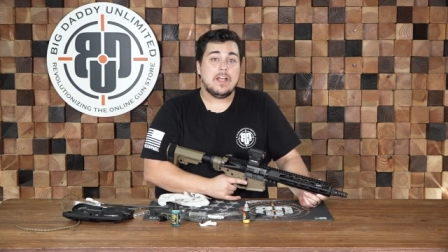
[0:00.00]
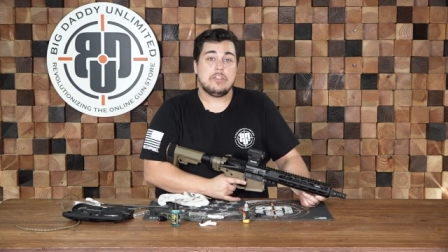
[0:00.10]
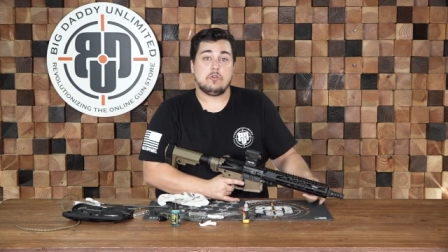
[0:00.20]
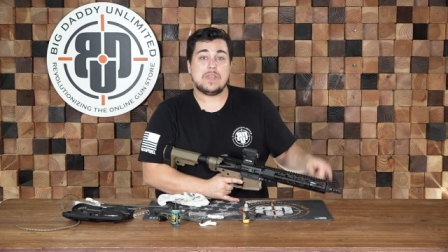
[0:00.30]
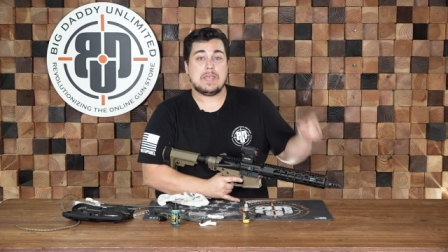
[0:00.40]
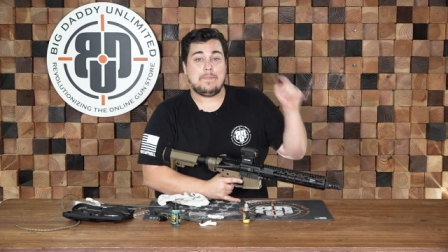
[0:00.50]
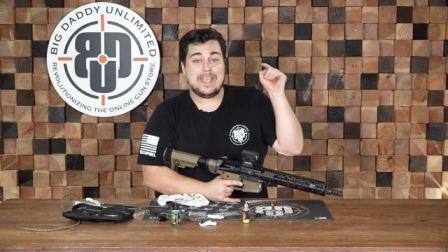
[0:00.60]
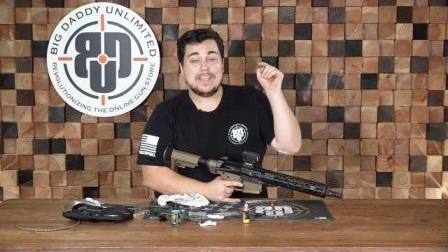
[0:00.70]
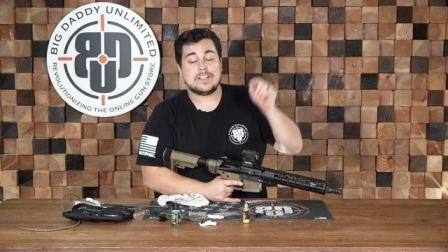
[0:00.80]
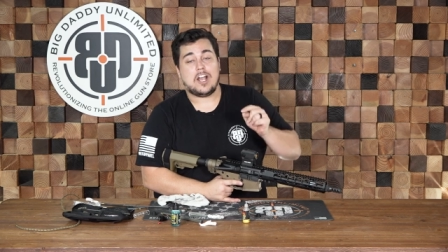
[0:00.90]
There will be a
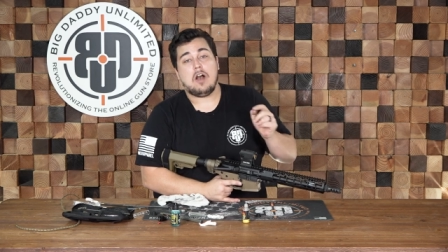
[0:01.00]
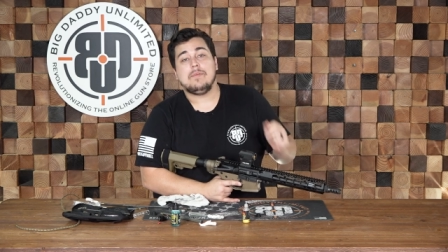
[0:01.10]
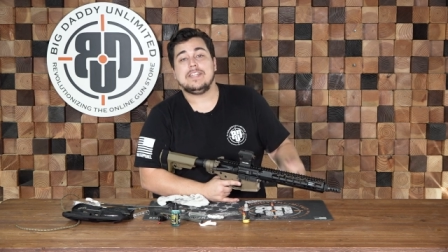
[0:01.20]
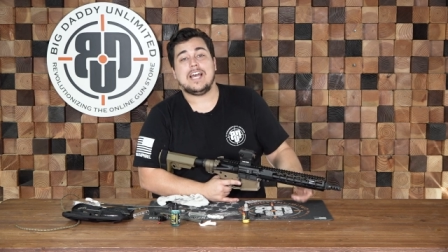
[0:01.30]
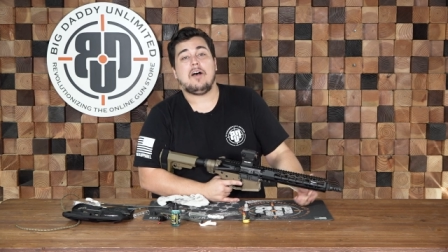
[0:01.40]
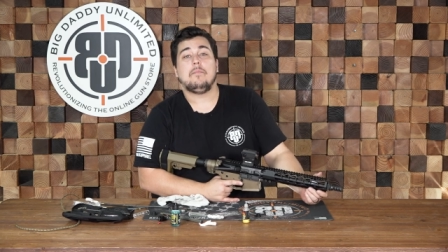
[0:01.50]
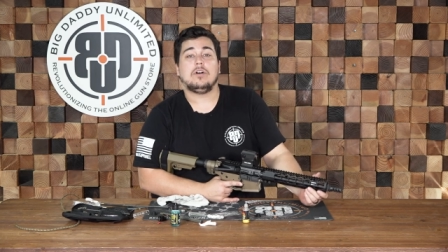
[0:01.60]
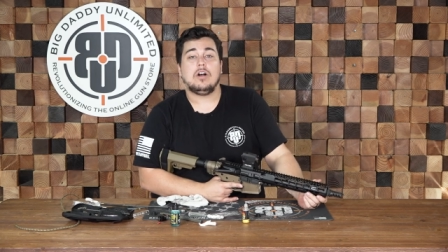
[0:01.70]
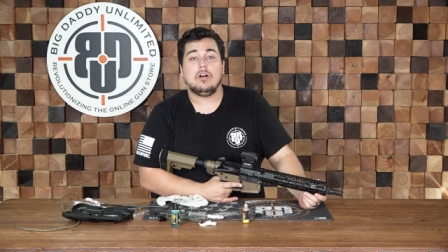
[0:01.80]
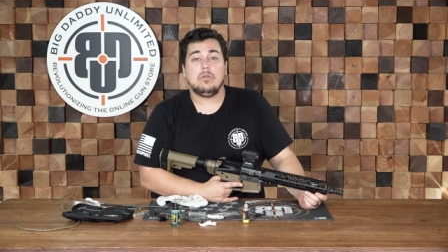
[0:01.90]
pinned comment down
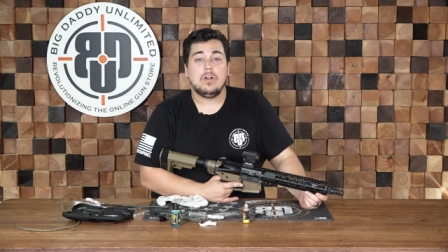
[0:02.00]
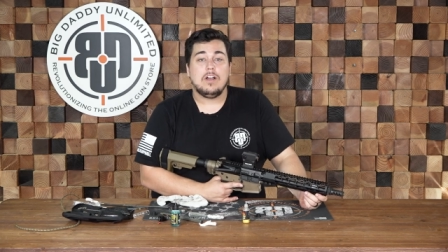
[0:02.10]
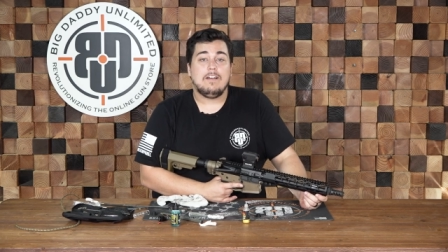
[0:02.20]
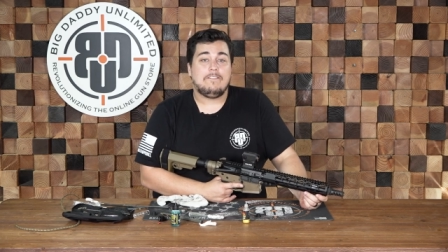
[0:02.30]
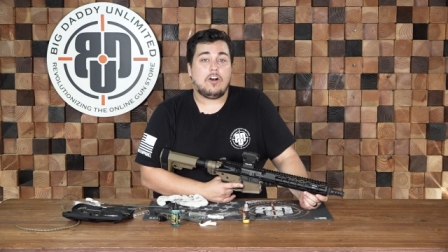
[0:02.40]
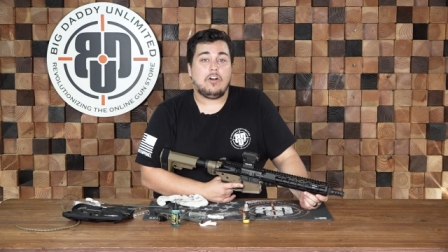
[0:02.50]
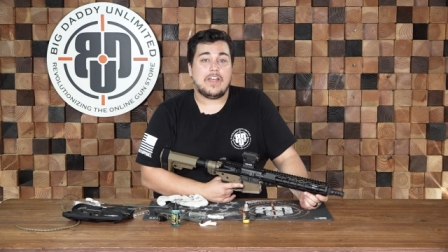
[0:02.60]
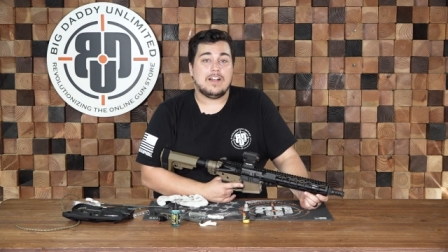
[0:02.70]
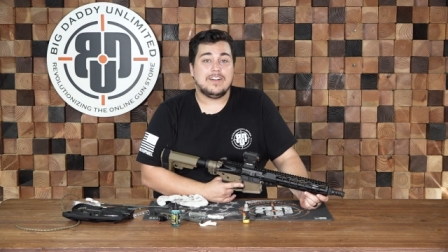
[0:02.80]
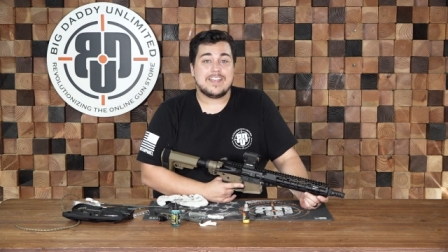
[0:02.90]
below. Follow
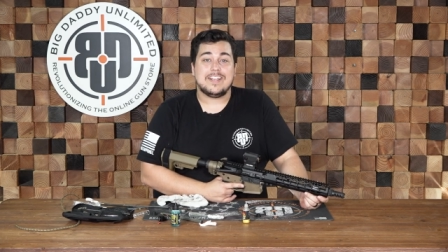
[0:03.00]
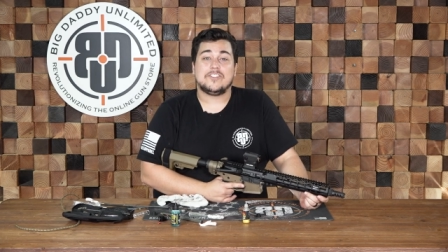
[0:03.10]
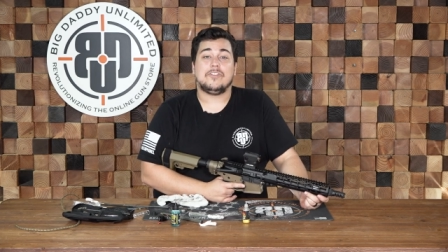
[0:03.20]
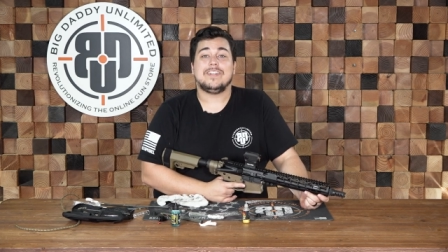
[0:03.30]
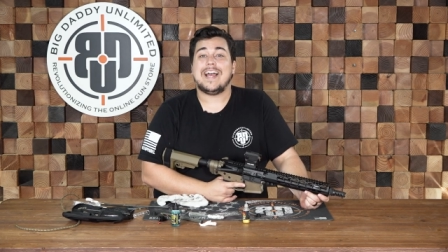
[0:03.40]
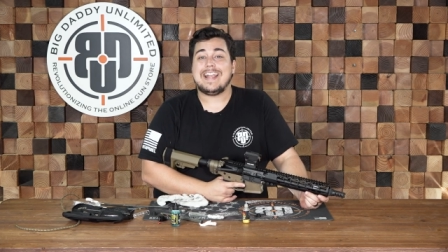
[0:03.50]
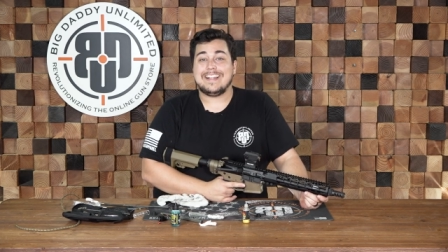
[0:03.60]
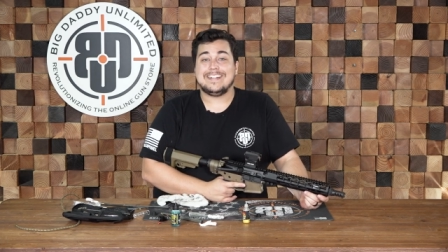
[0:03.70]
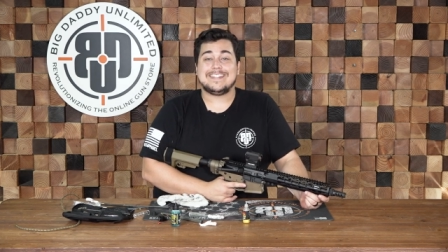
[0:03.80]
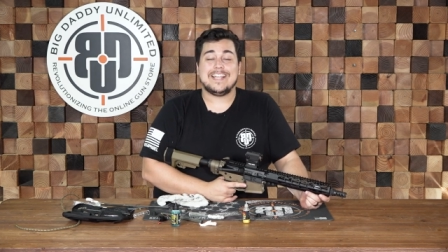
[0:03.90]
that link. It's only
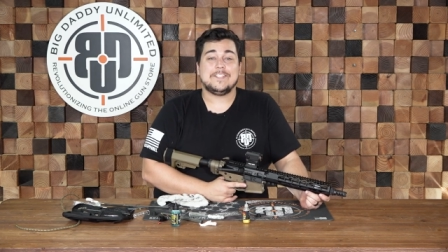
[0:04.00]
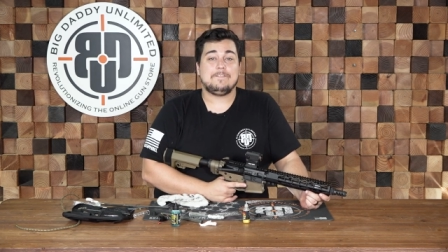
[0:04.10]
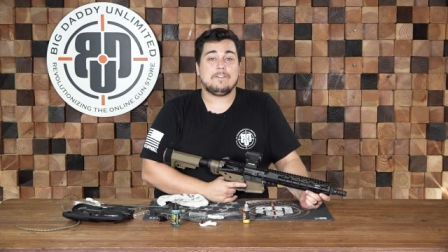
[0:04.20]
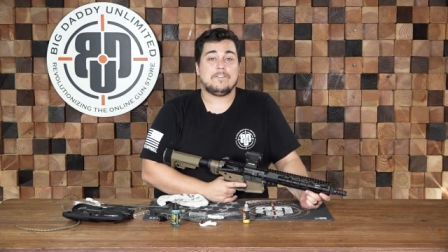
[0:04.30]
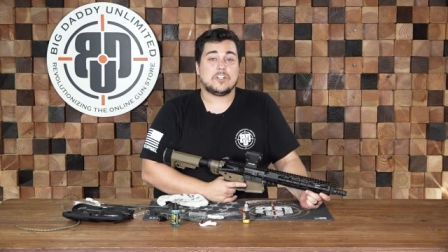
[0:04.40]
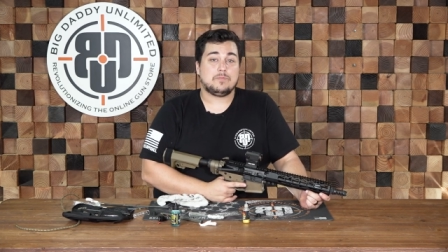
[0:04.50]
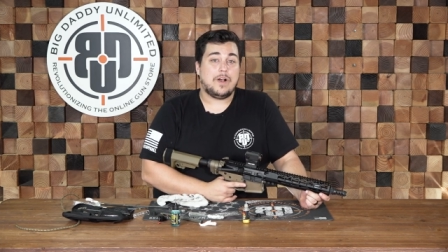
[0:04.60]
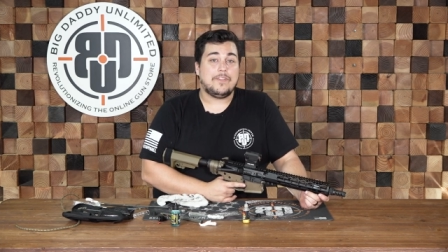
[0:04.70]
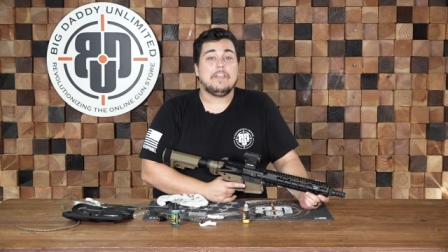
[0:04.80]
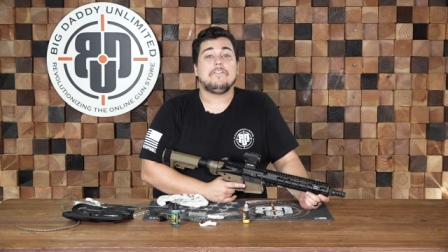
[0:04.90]
99 cents for your first
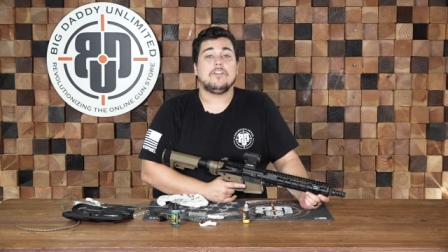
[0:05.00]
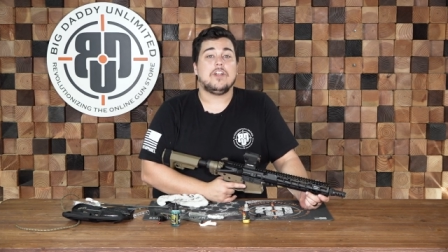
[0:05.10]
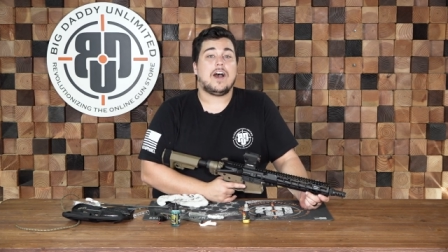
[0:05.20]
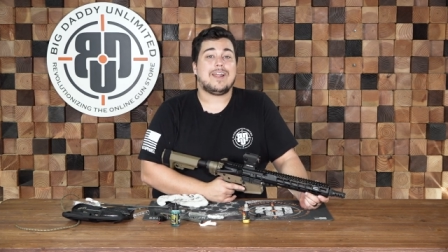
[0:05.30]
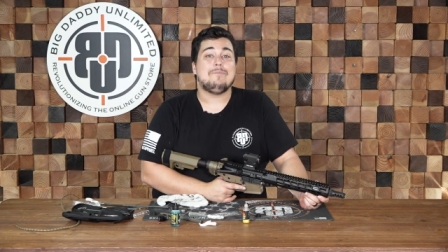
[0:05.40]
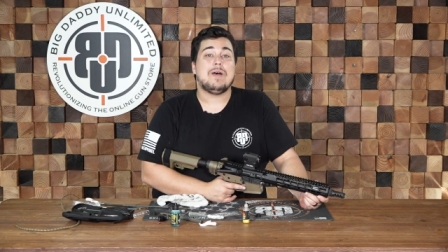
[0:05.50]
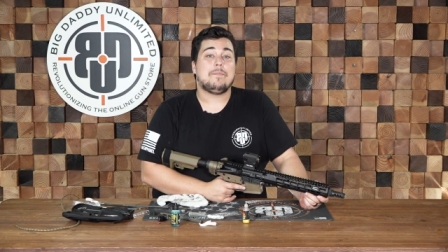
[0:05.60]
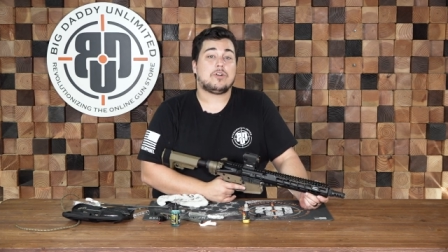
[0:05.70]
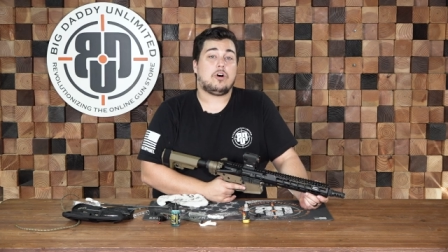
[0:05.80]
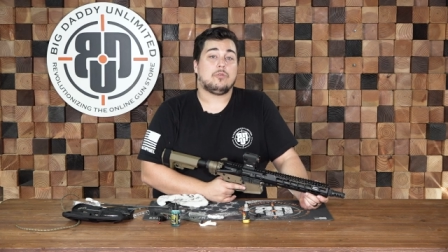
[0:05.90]
month if you're not a
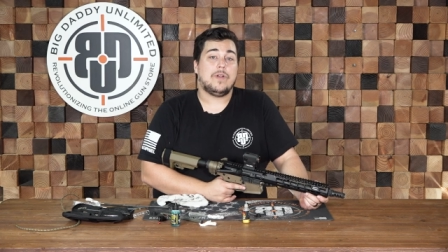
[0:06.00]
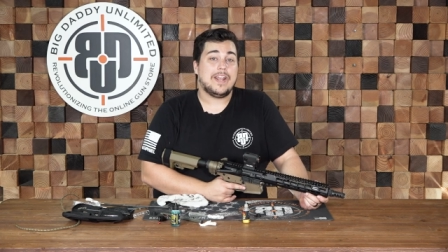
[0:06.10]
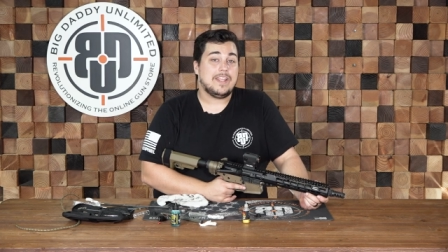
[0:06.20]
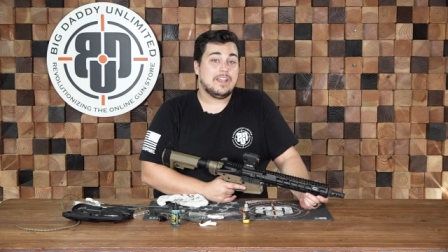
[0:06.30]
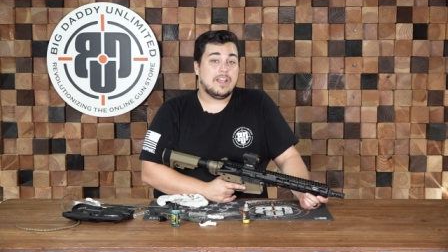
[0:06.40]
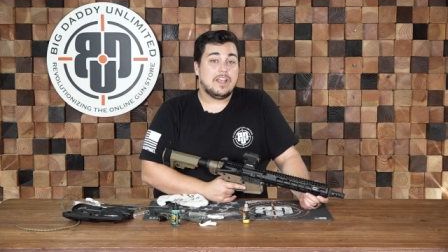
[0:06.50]
member already.